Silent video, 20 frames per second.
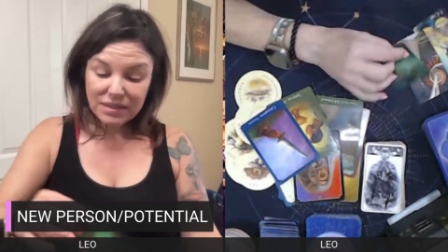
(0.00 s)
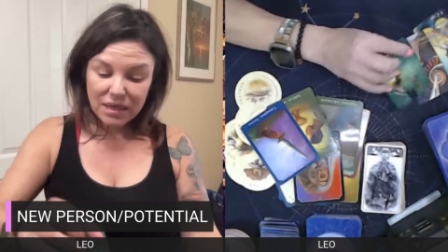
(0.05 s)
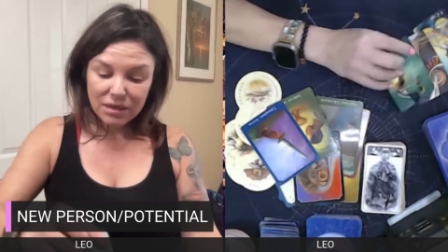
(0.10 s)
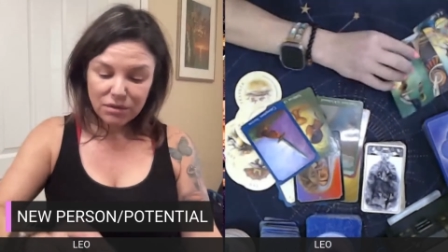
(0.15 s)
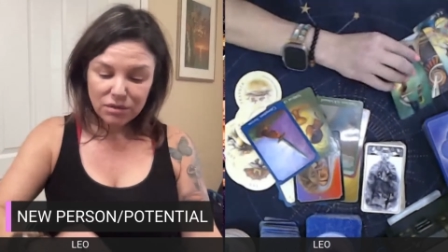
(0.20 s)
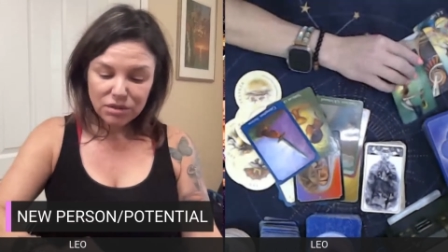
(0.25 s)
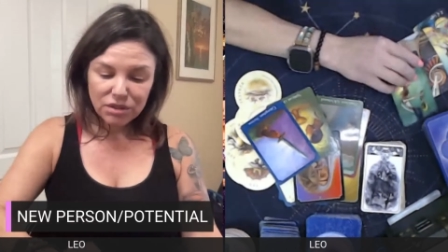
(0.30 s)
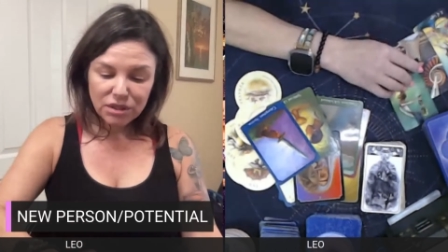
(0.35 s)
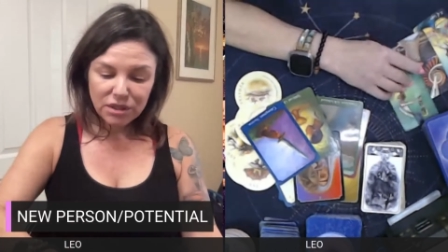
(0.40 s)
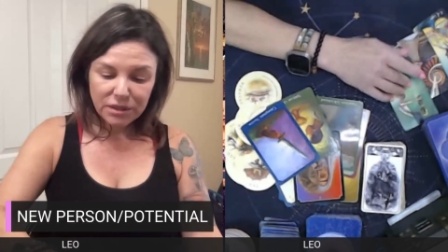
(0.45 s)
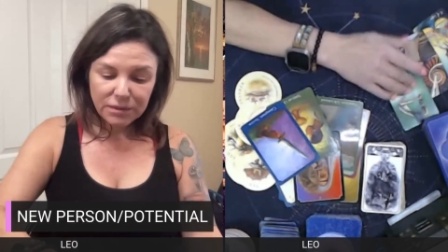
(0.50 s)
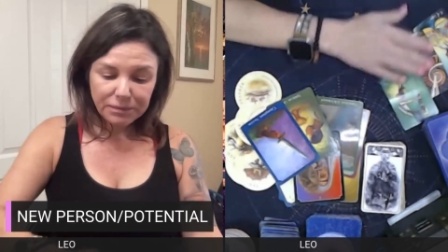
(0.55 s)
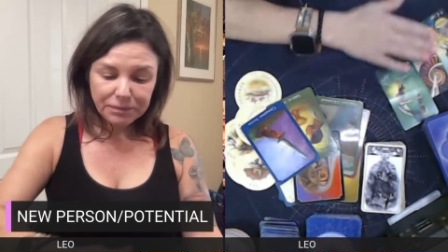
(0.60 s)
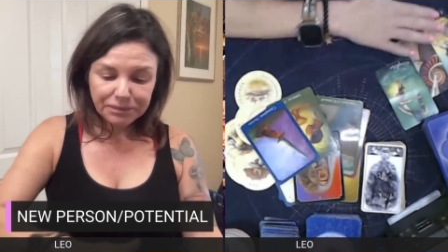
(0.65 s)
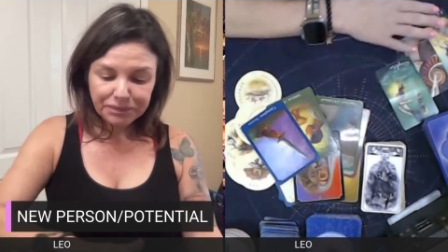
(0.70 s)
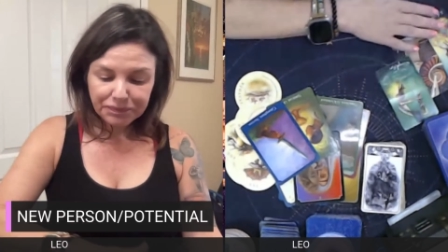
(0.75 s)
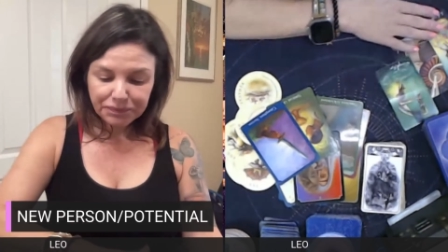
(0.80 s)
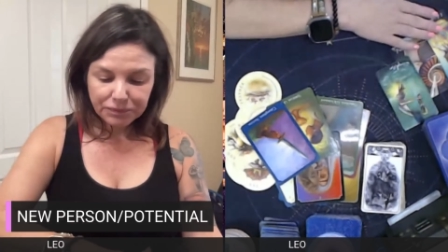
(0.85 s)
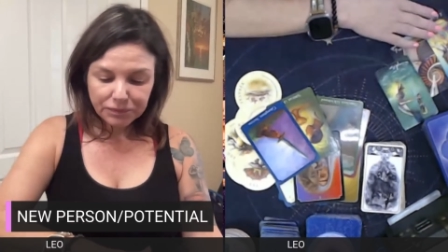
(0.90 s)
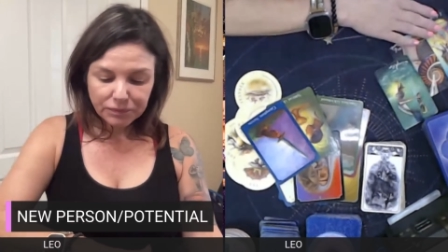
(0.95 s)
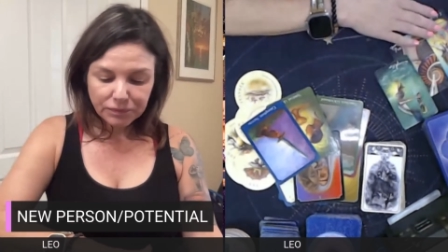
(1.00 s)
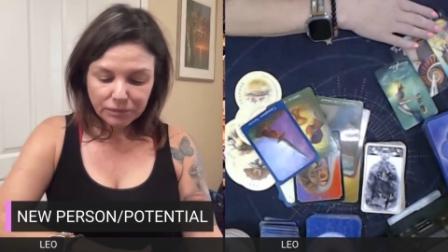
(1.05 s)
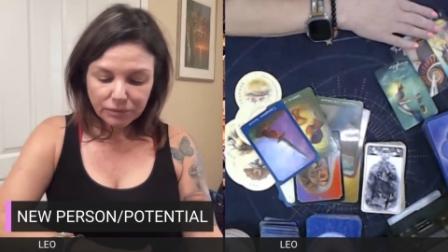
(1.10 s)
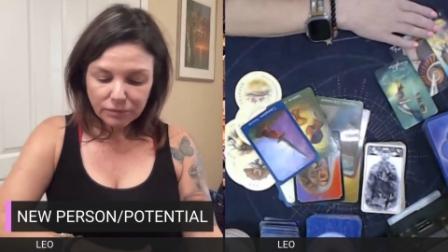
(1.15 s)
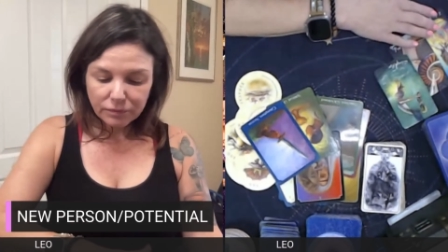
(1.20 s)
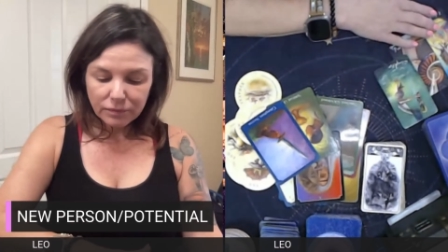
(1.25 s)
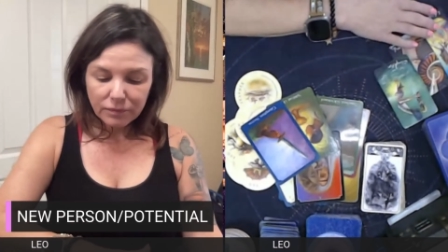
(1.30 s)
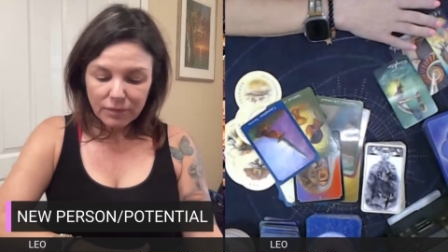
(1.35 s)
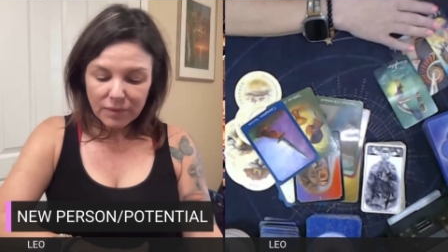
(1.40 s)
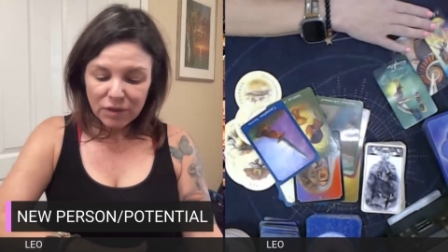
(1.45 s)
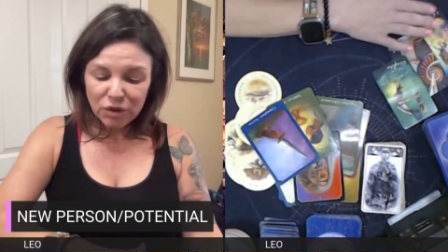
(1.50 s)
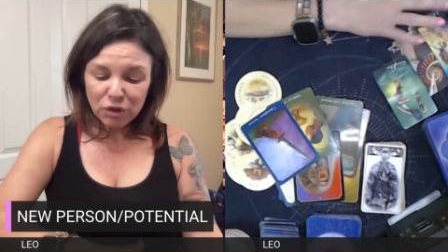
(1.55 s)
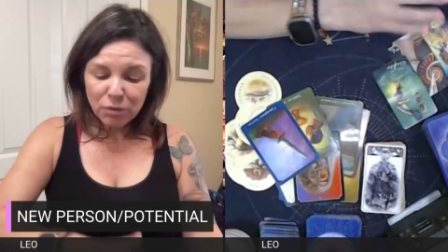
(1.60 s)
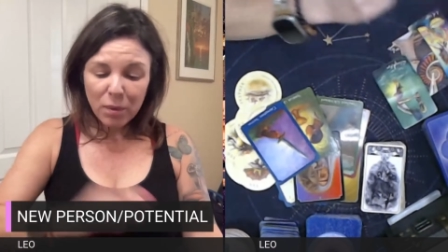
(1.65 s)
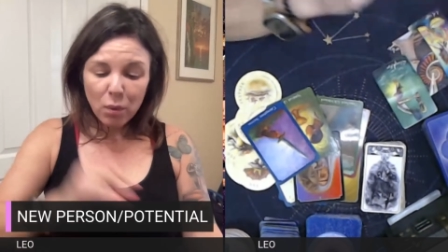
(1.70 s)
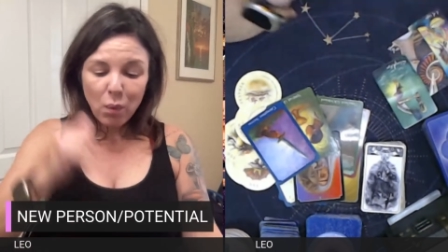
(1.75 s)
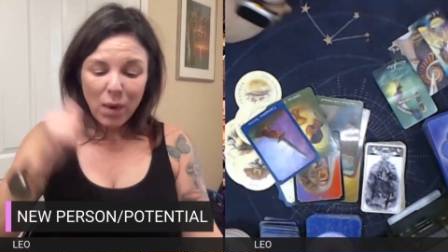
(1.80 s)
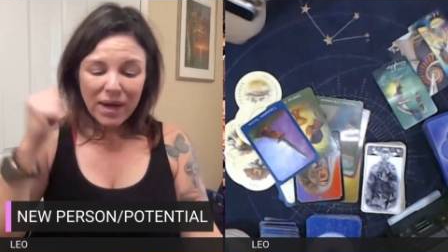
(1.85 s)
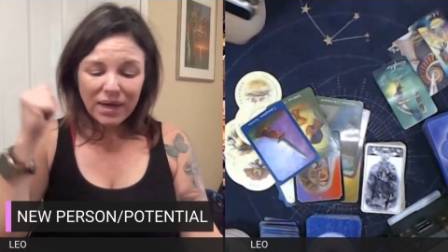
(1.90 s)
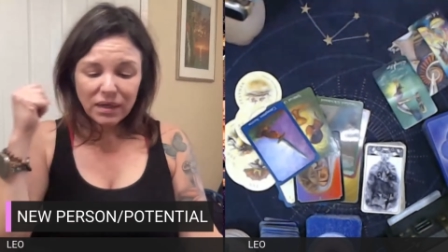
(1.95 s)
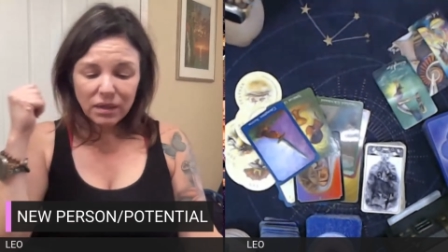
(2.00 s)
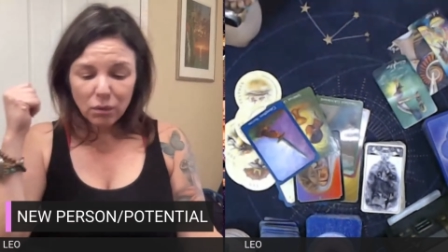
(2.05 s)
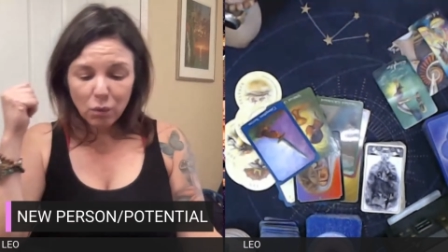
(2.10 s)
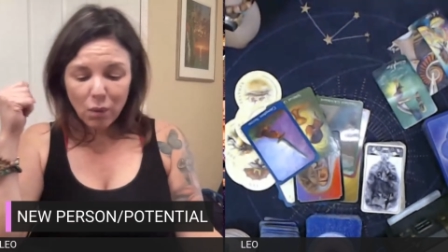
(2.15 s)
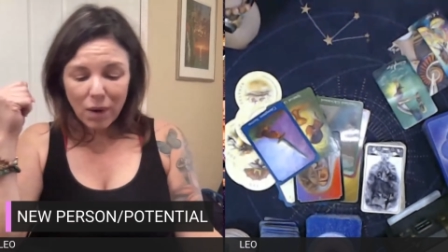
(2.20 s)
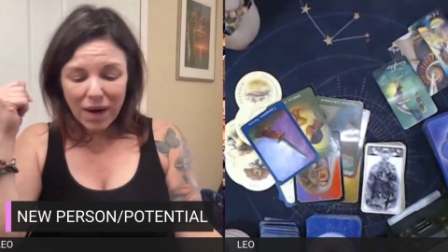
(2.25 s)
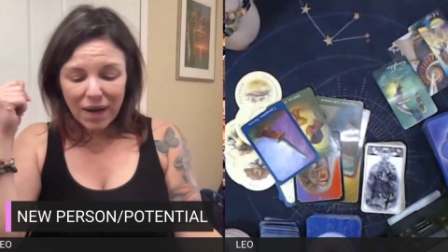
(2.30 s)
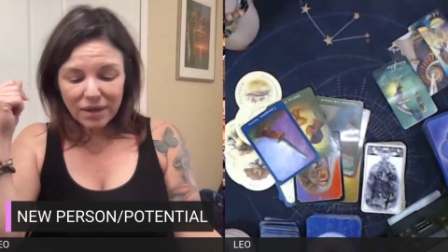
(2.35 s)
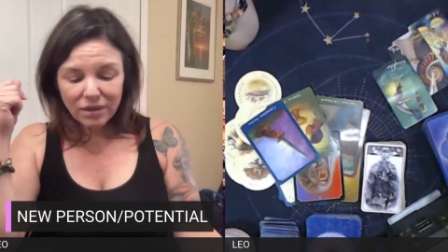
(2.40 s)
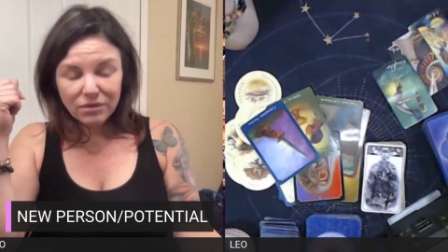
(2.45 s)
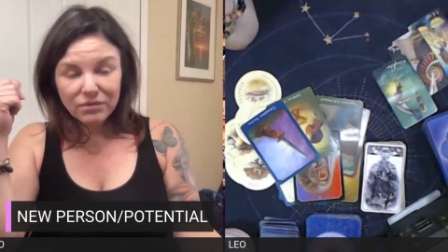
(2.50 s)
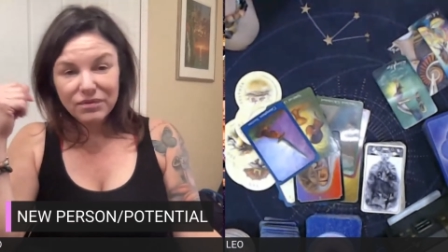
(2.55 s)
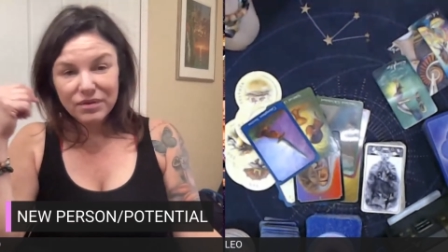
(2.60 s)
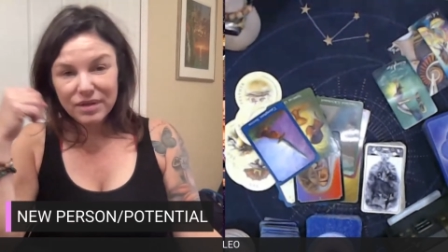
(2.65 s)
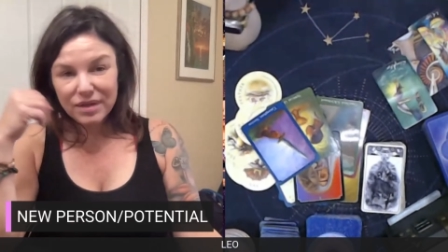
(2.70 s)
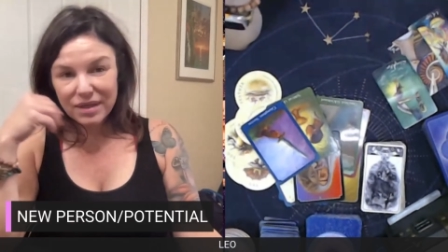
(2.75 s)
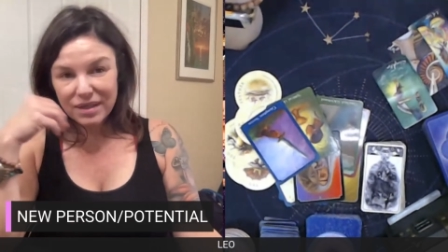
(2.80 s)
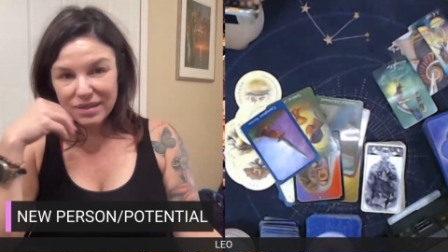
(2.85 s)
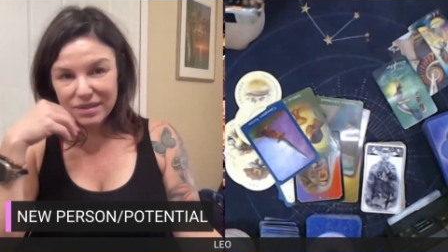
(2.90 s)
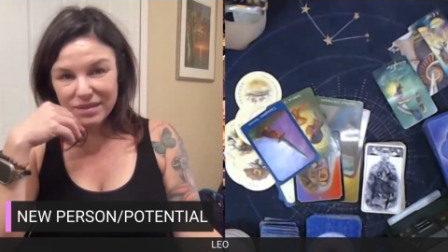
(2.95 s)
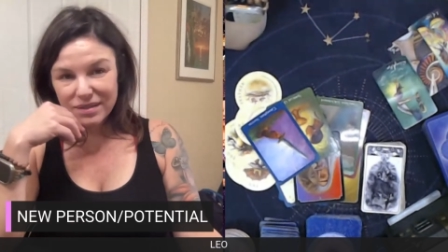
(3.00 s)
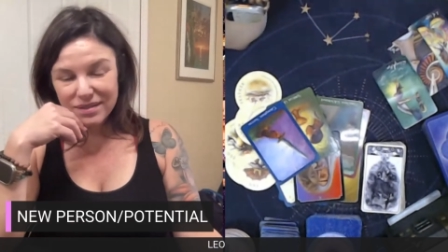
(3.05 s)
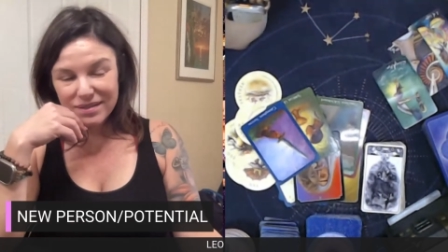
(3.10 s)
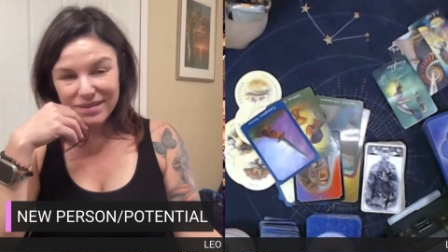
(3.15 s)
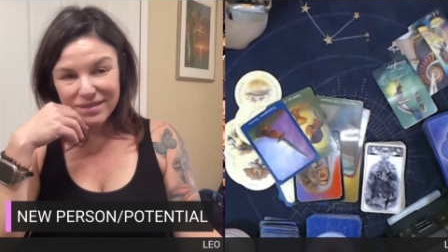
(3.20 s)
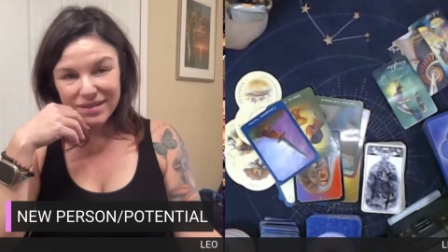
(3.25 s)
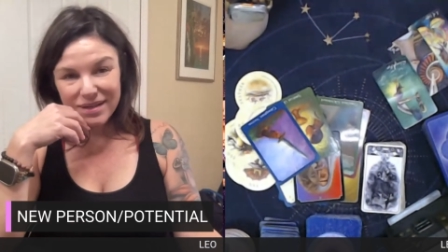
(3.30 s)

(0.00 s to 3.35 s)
energy You've been waiting a while for this.